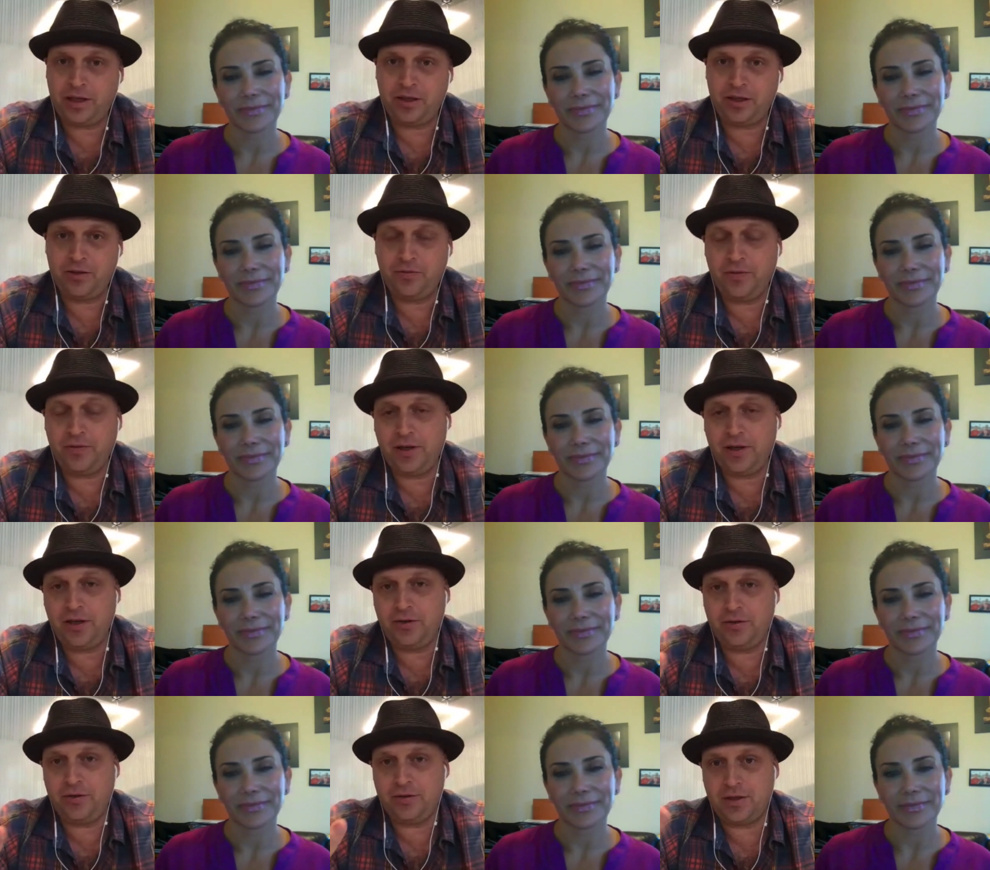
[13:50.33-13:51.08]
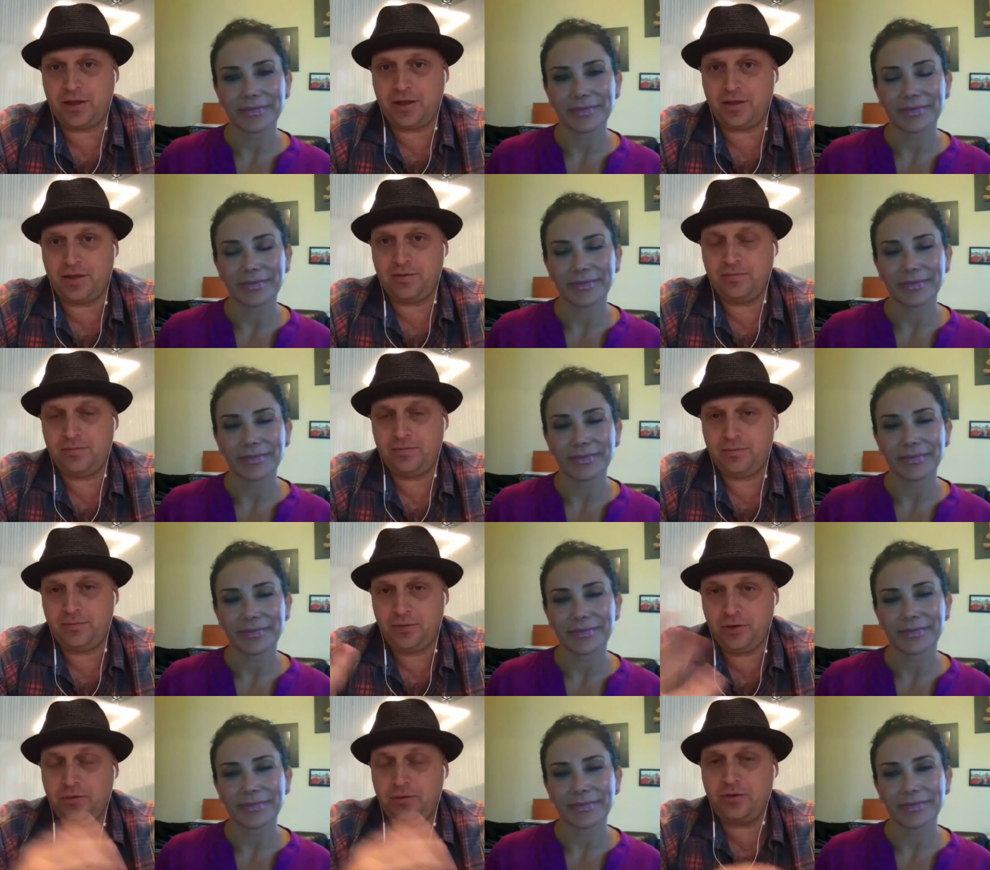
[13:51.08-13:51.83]
Speaker 1: these videos on
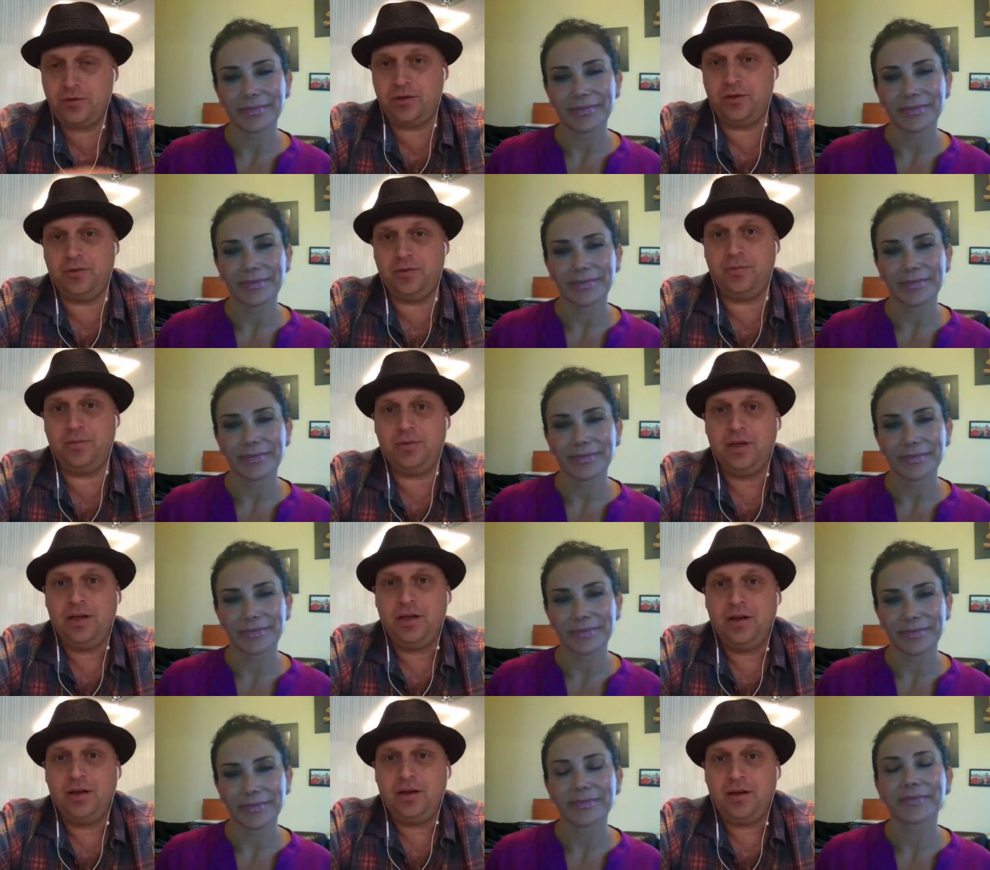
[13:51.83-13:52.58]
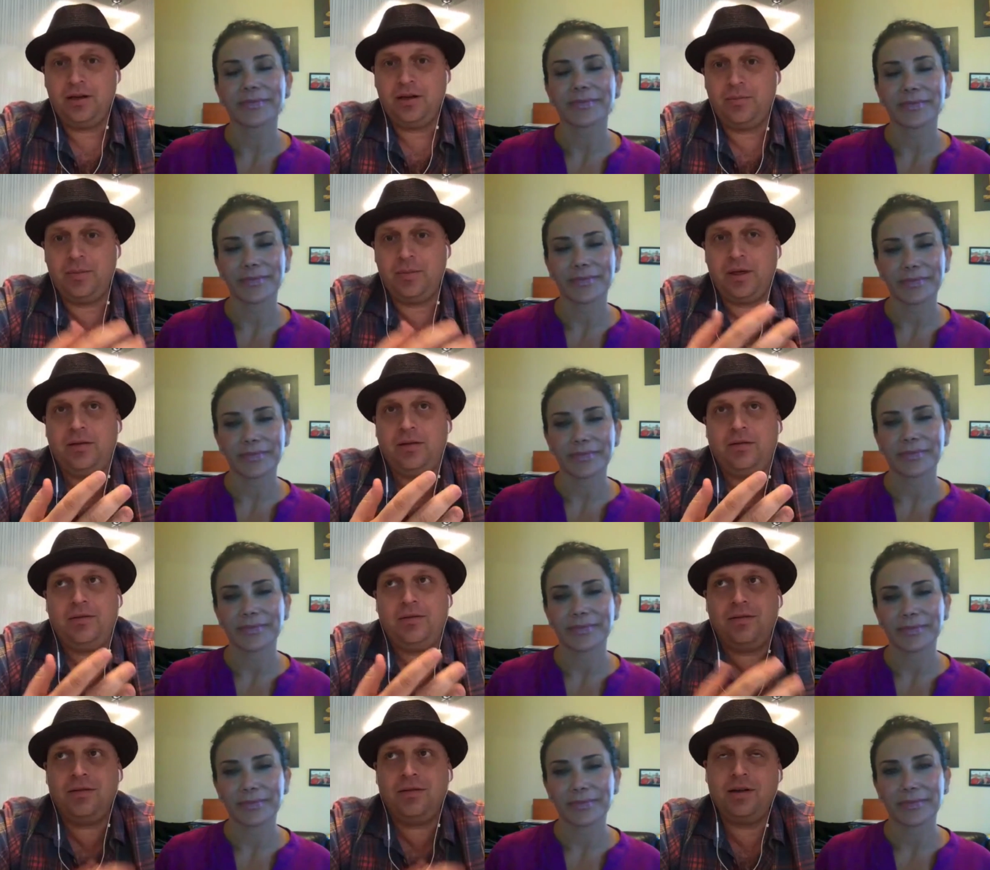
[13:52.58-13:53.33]
YouTube, I
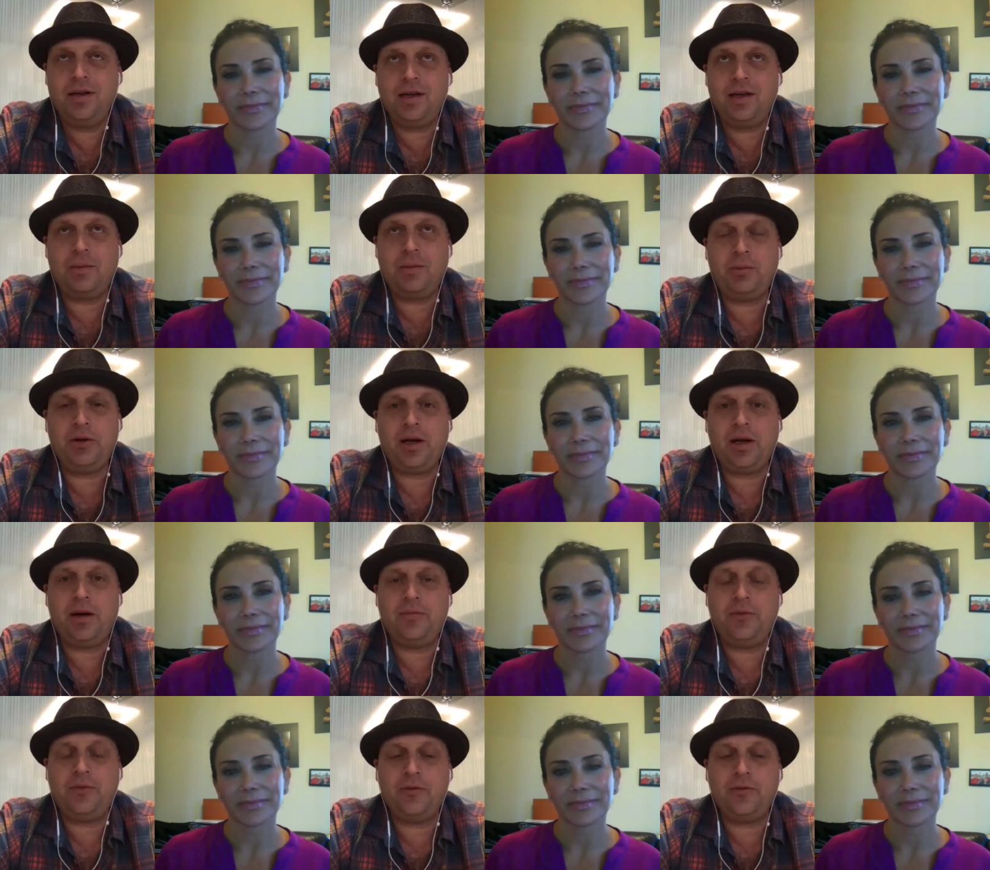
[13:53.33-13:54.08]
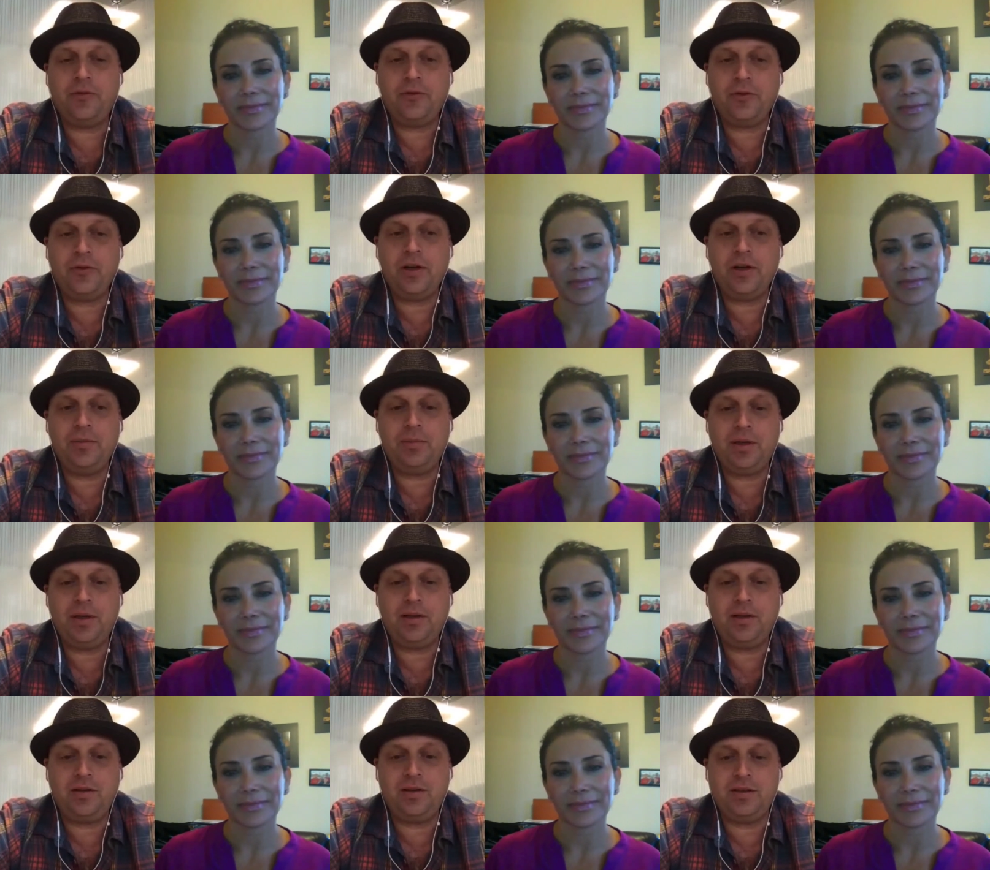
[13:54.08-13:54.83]
mean, I put it out for free
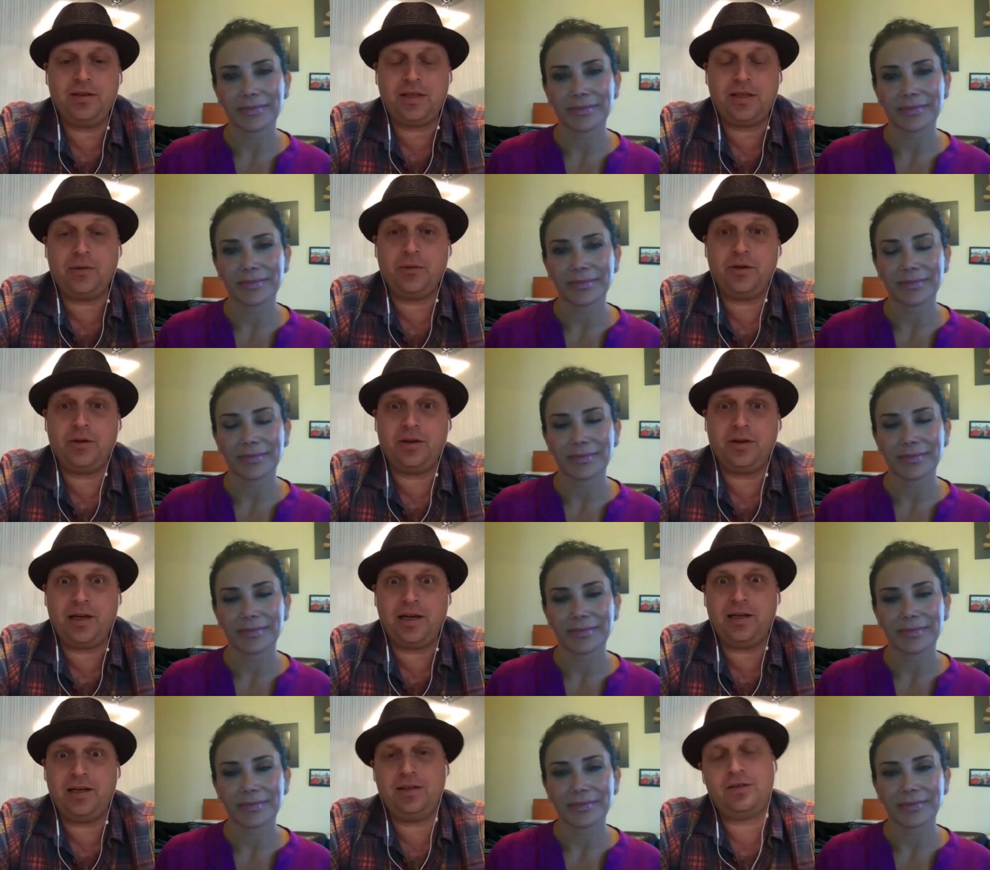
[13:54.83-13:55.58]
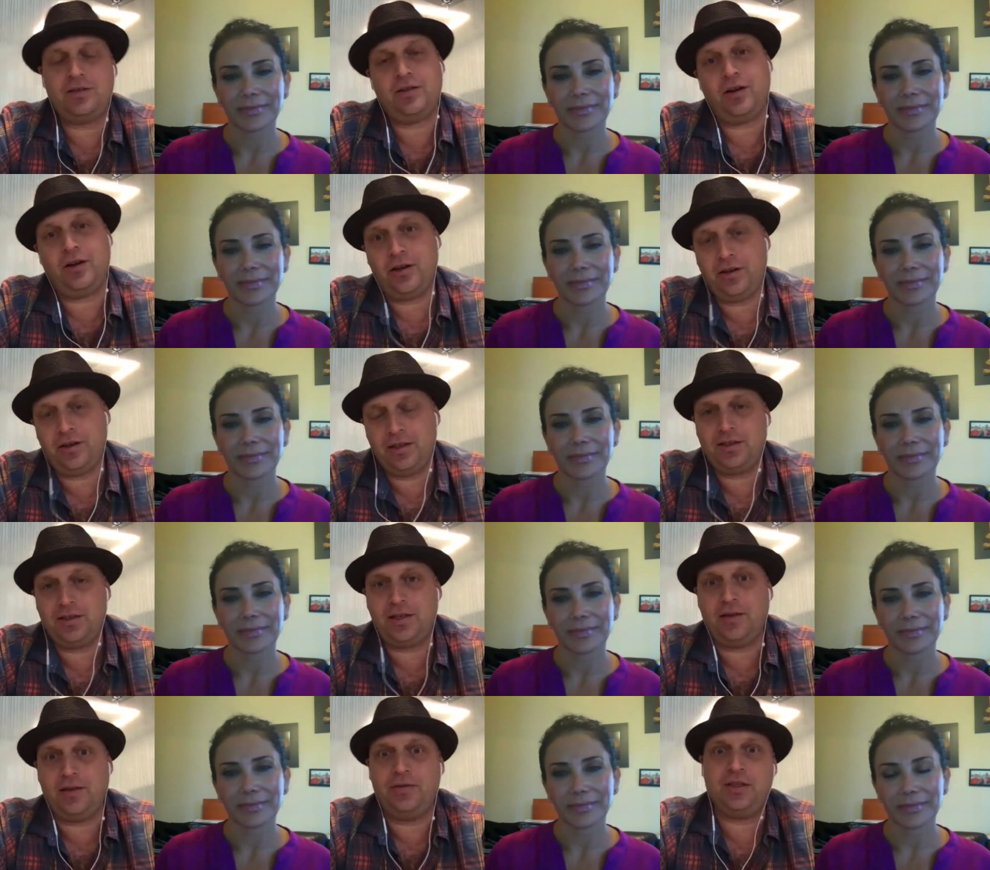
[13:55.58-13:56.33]
because I realized all
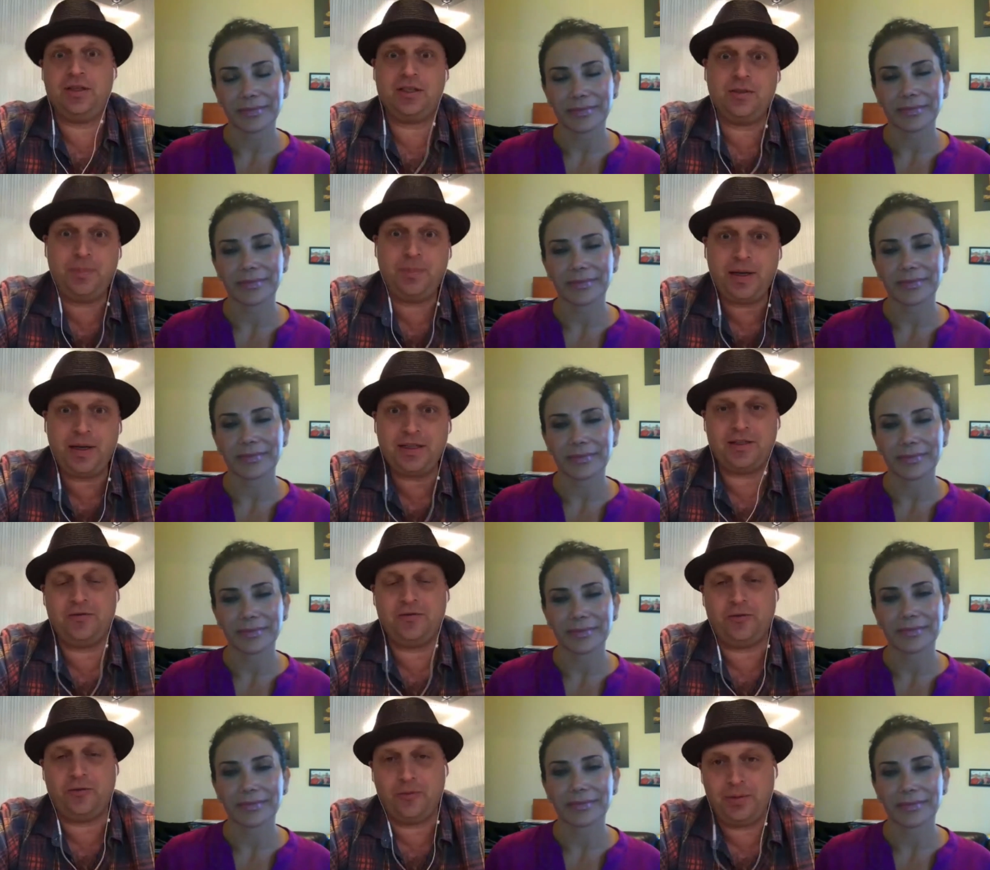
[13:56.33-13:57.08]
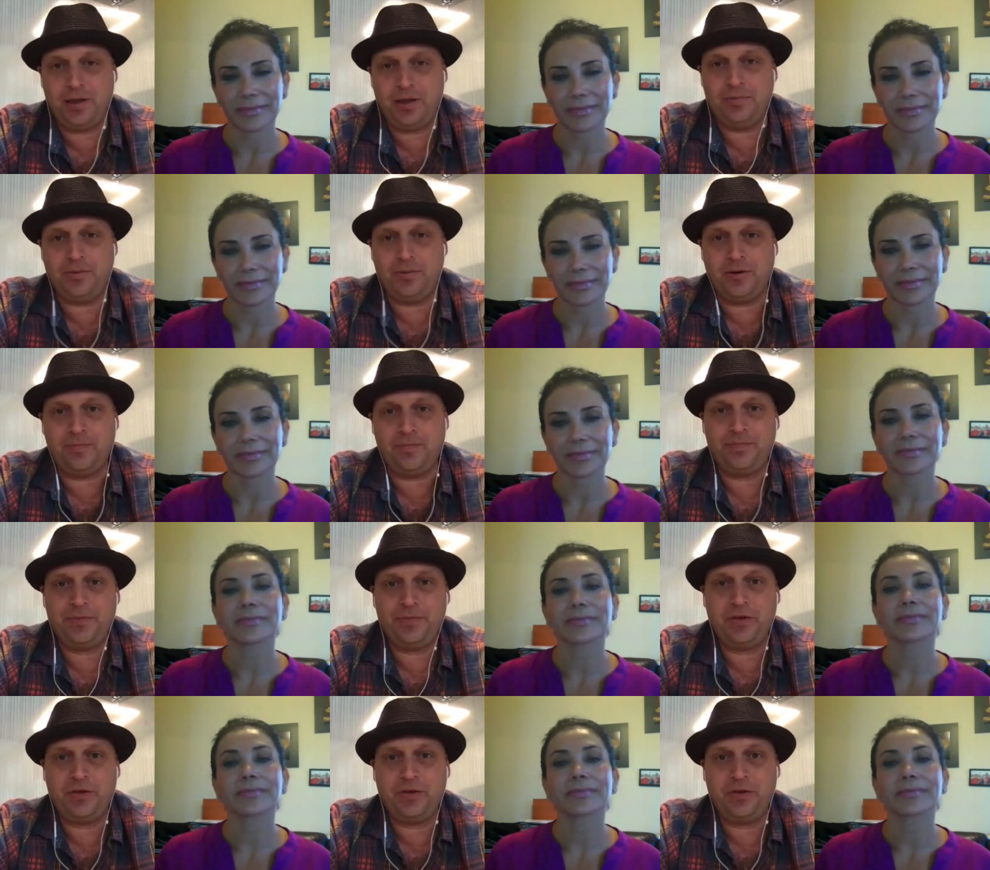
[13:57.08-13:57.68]
this stuff is expensive for people.